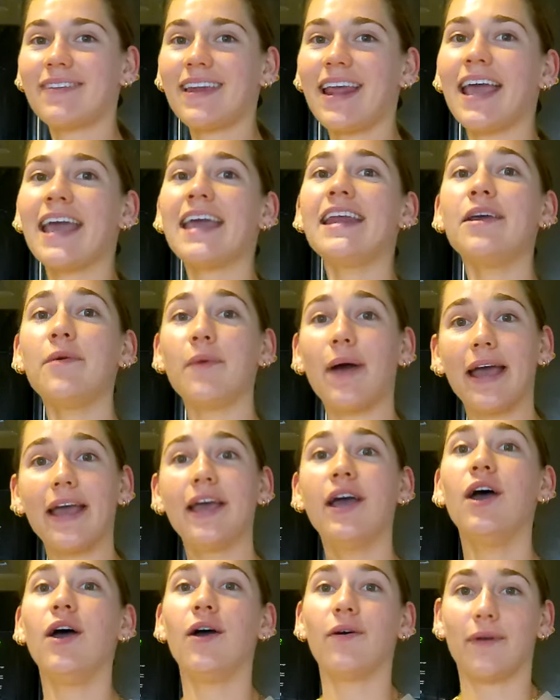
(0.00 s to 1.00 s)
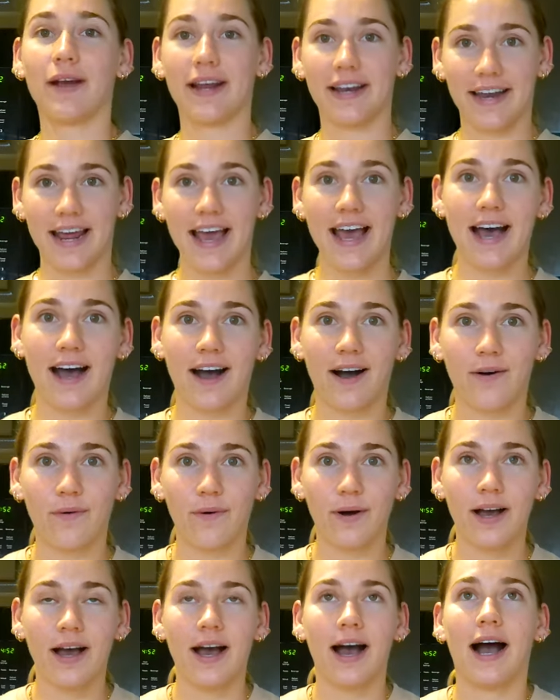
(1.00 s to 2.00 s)
anyway, right
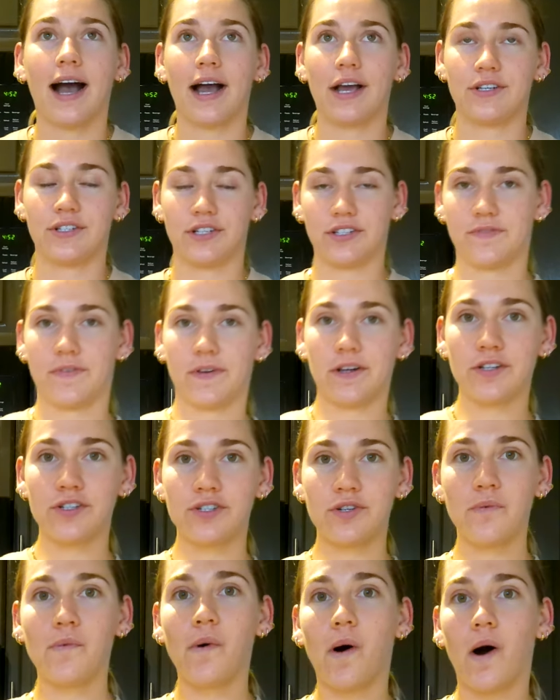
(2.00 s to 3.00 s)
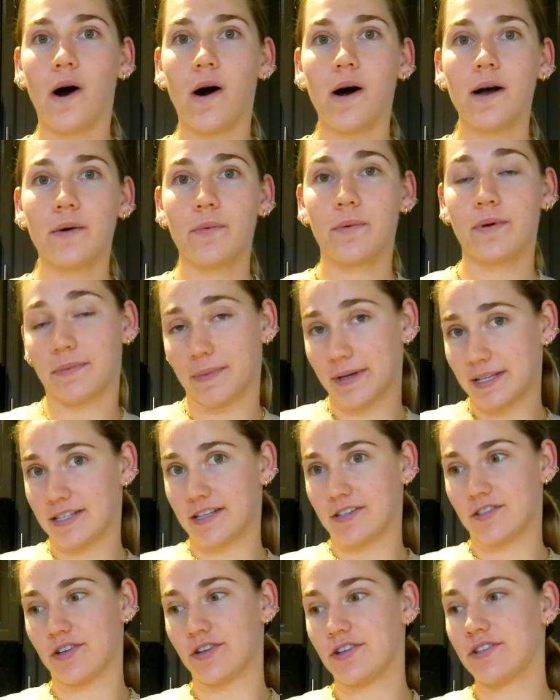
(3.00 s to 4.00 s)
now, I just finished a walk with my
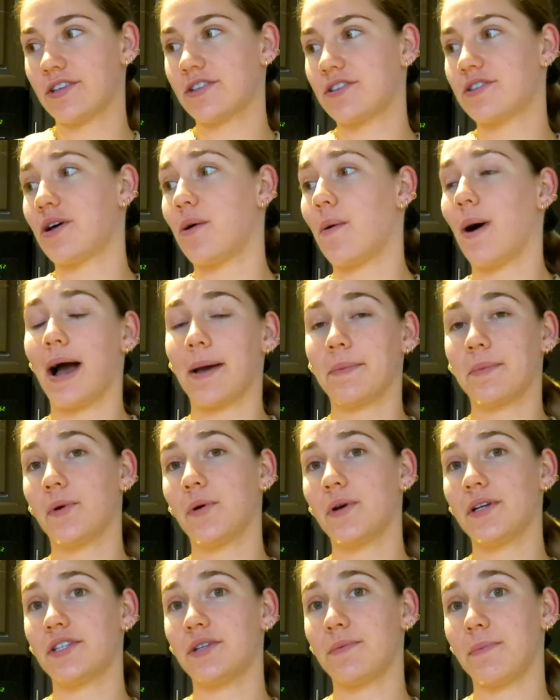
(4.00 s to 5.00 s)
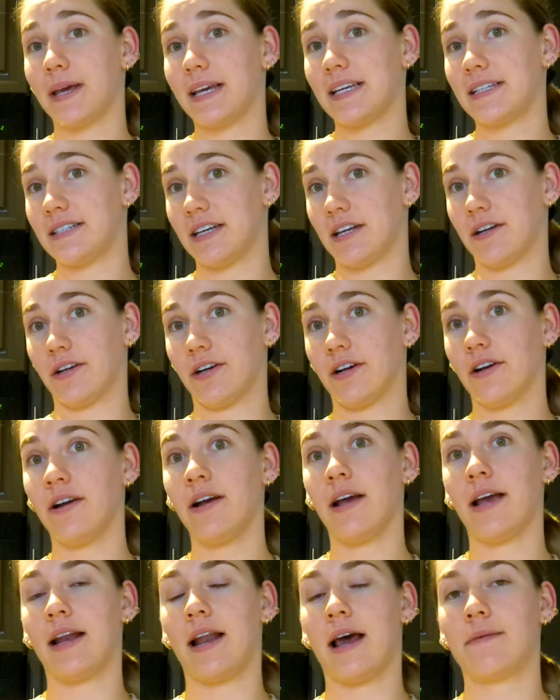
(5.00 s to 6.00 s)
sisters, so I'm going to make dinner,
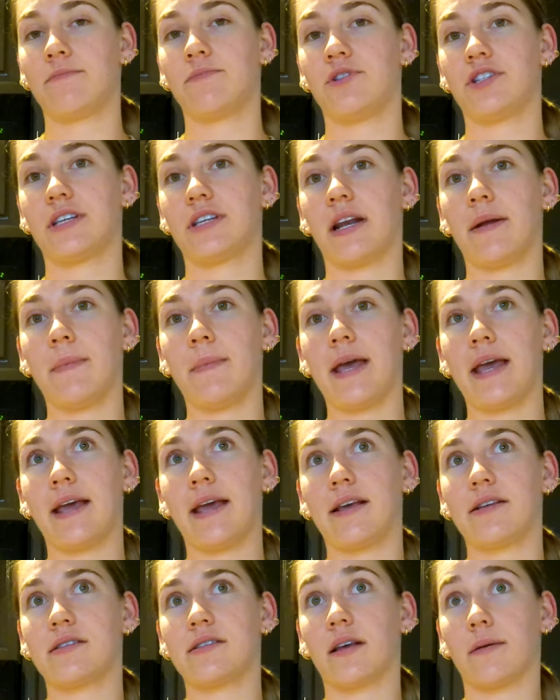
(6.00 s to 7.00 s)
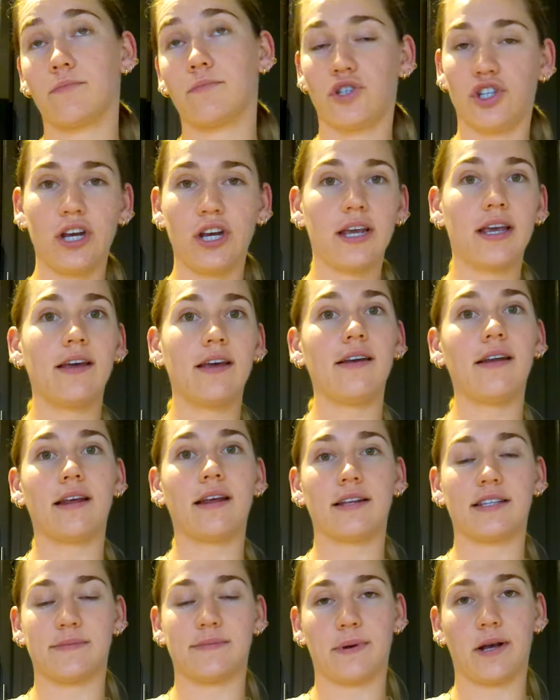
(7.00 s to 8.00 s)
and I'm just going to make some chicken
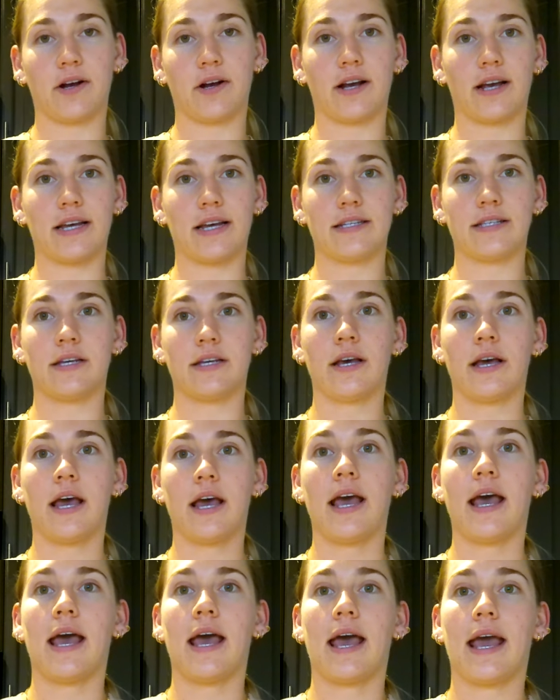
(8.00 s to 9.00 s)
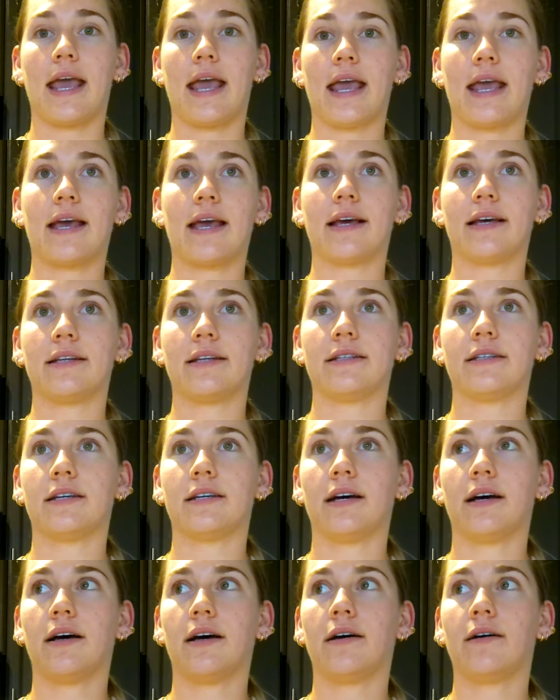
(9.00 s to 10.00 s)
and asparagus and
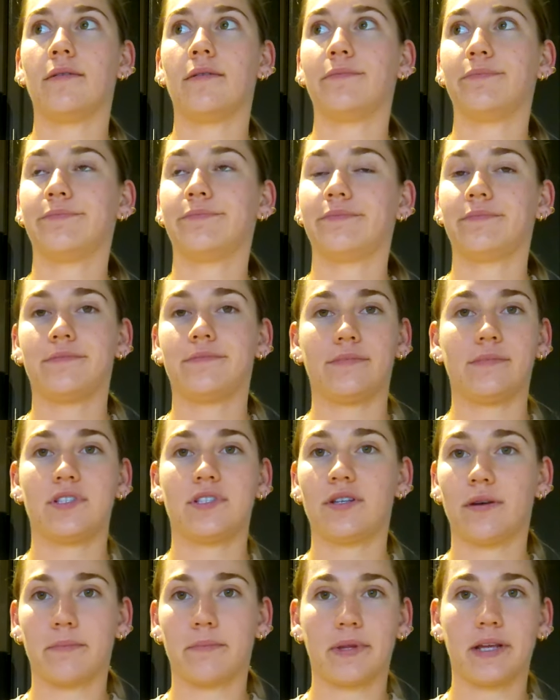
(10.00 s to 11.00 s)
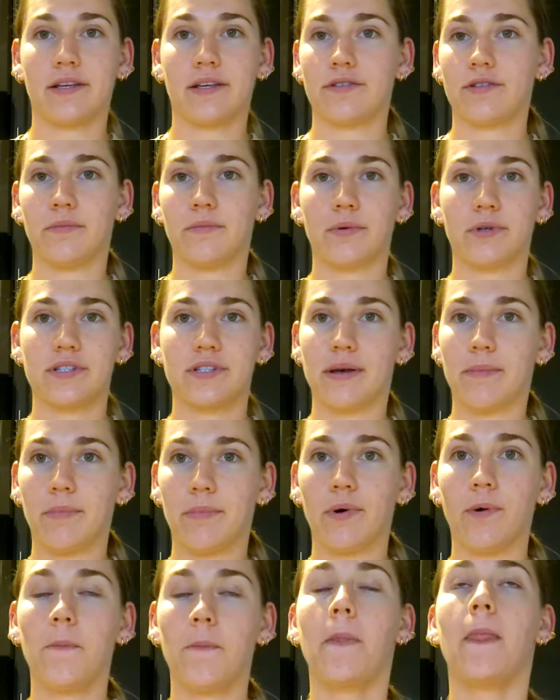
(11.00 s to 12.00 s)
something super
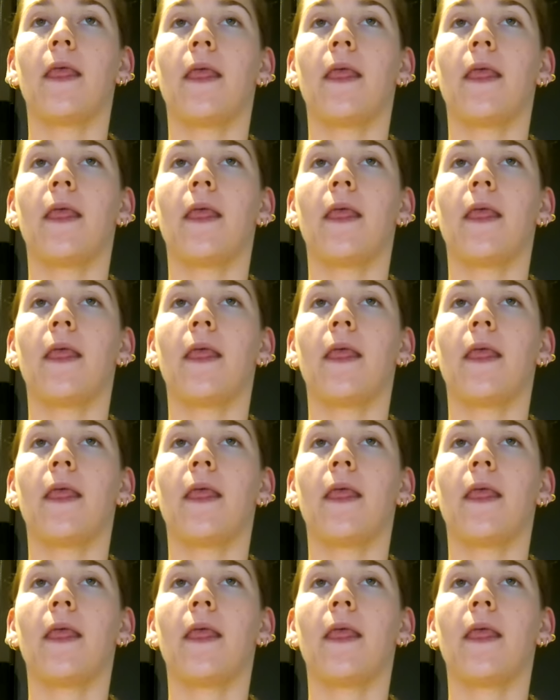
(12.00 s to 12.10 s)
simple.